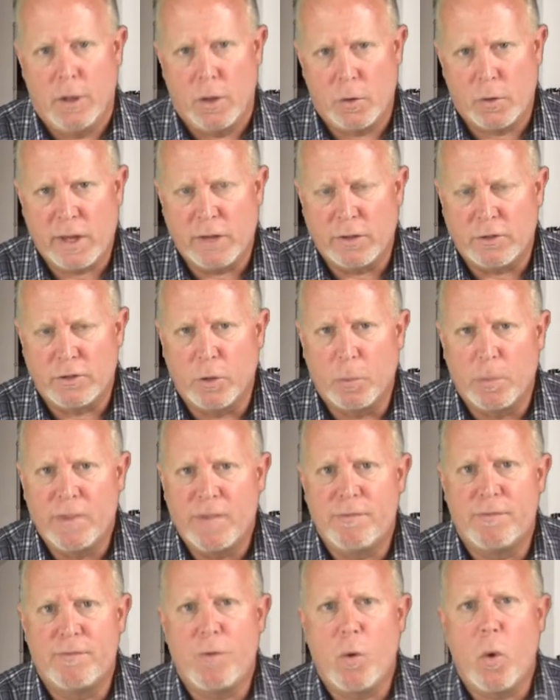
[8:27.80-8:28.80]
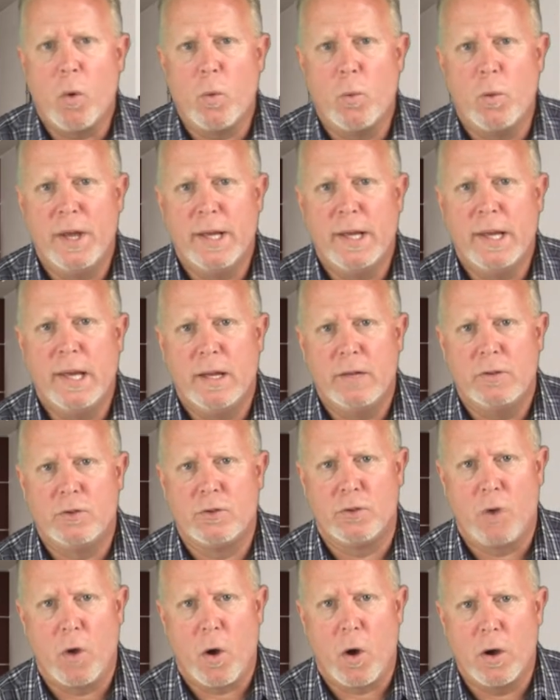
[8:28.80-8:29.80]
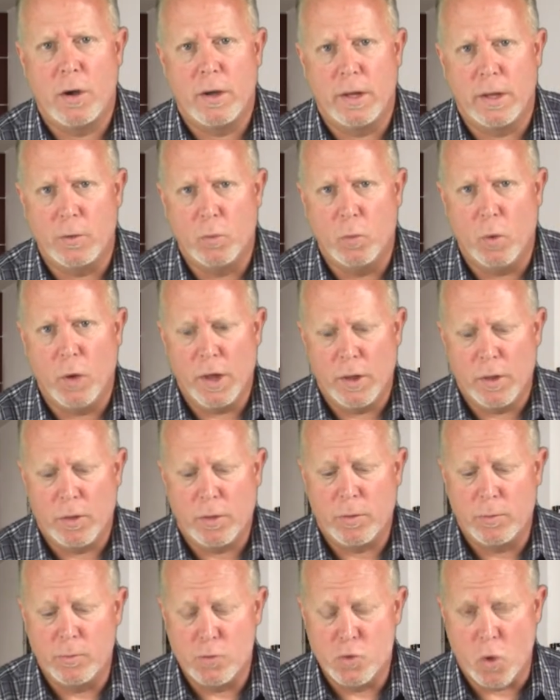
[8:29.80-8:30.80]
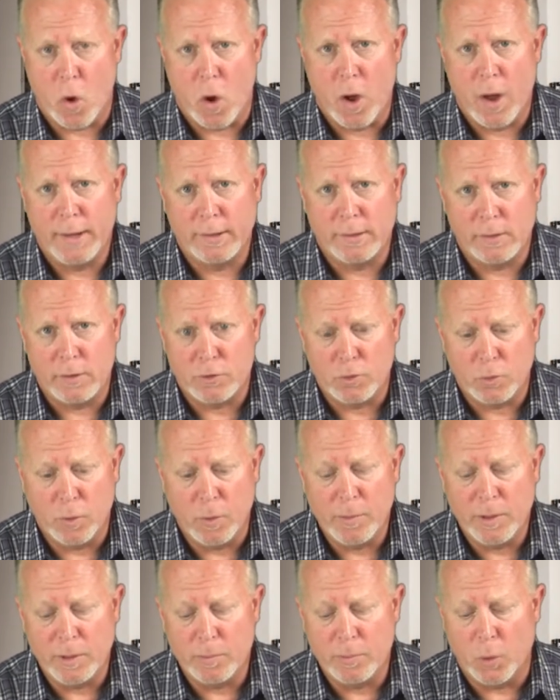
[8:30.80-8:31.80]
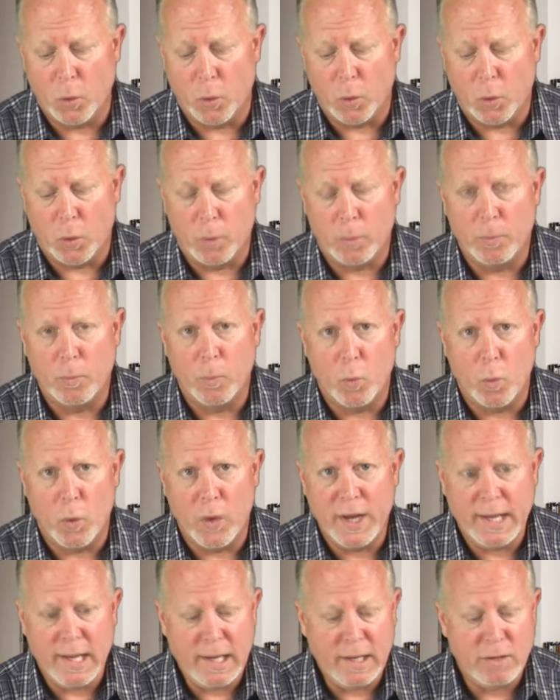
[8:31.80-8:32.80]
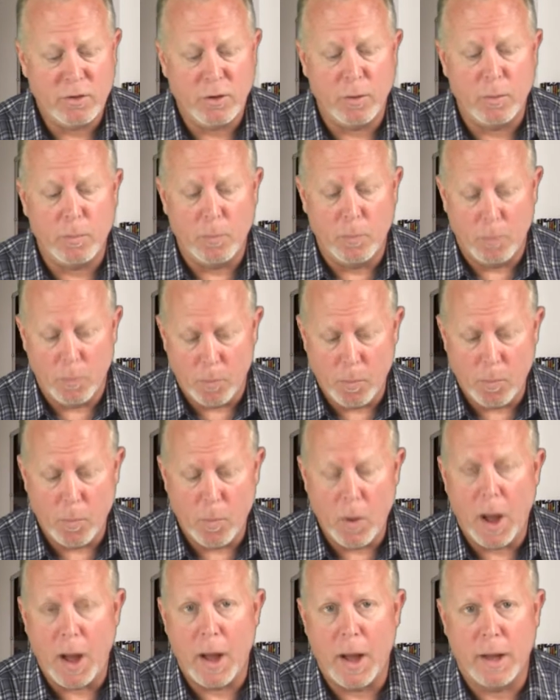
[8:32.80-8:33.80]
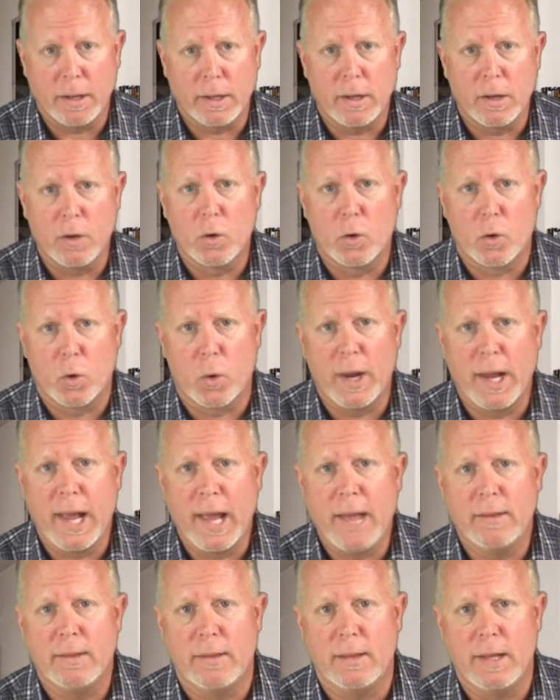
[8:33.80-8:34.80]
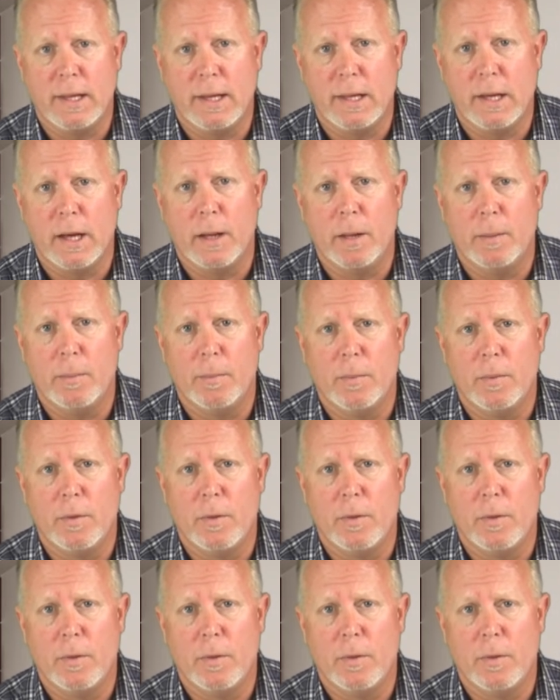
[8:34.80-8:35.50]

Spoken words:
Okay, so before we get started with drawing the swimming pool, we need to create the